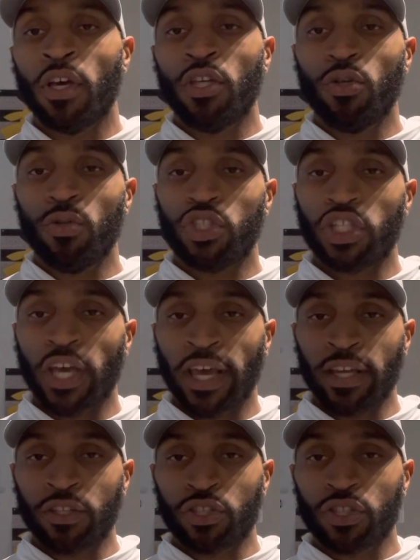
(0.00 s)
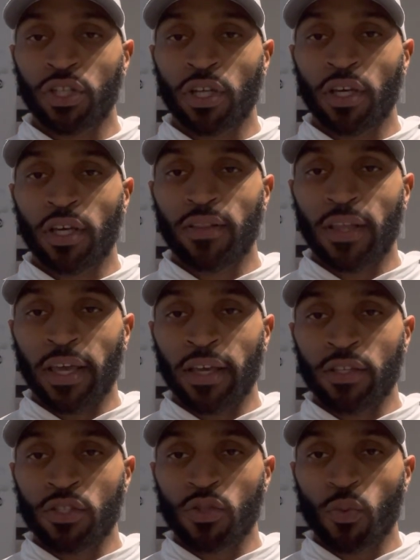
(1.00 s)
you change
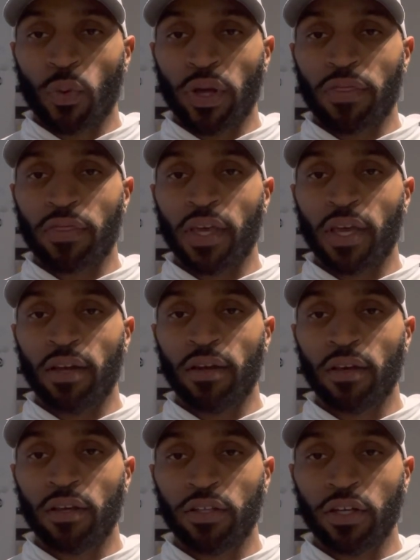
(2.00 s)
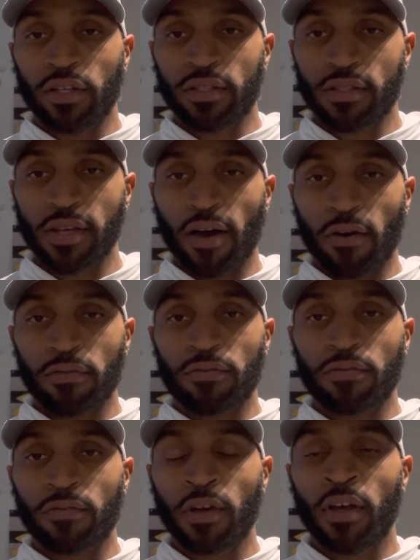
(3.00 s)
things within yourself.